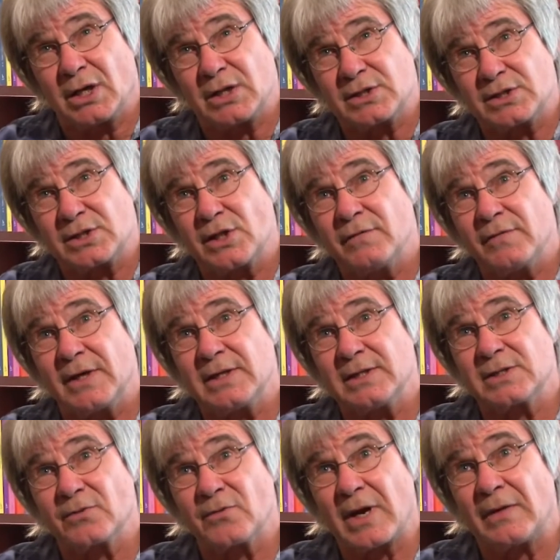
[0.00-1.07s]

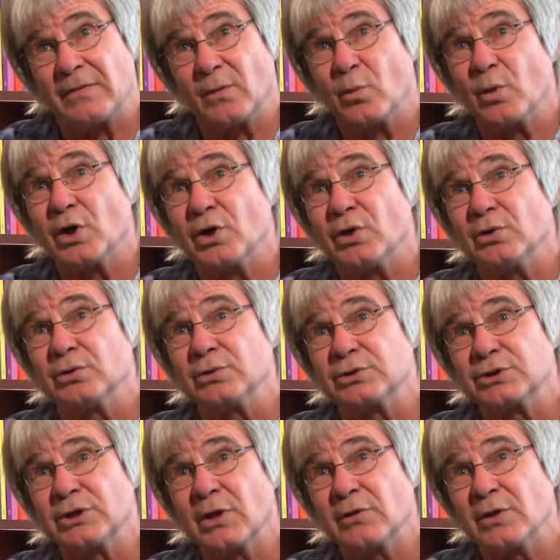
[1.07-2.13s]
surveys around the world
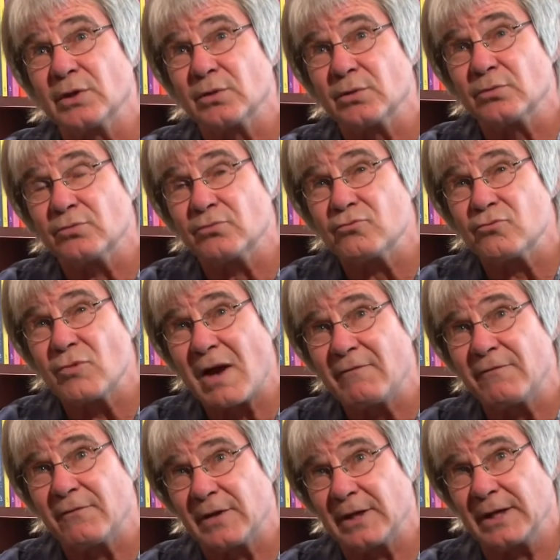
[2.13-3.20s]
show that
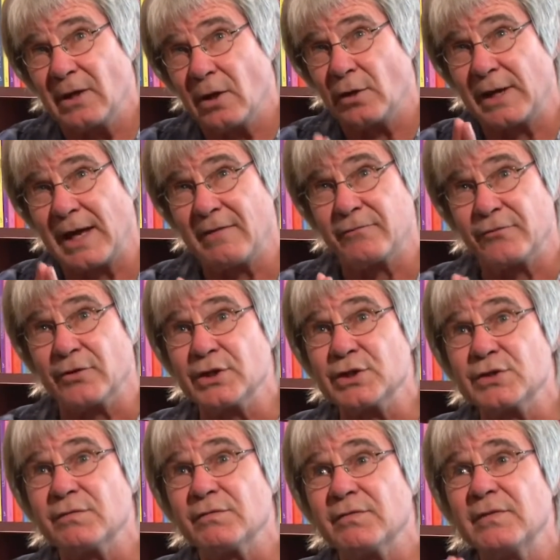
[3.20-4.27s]
roughly, on
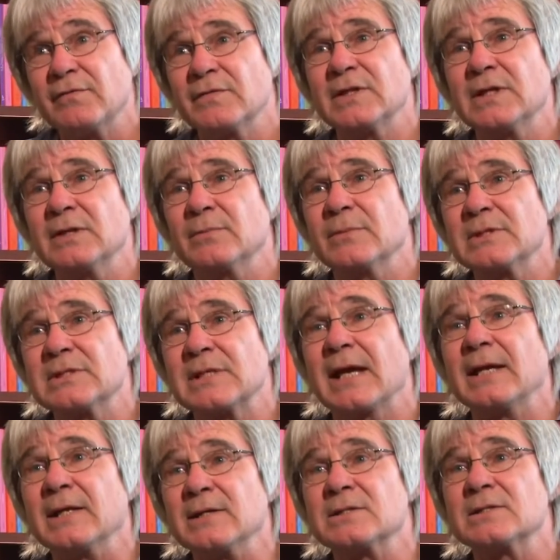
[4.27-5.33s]
average,
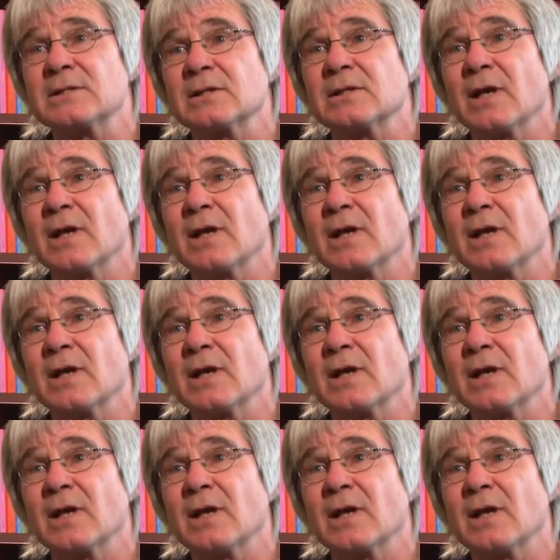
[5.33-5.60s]
15%,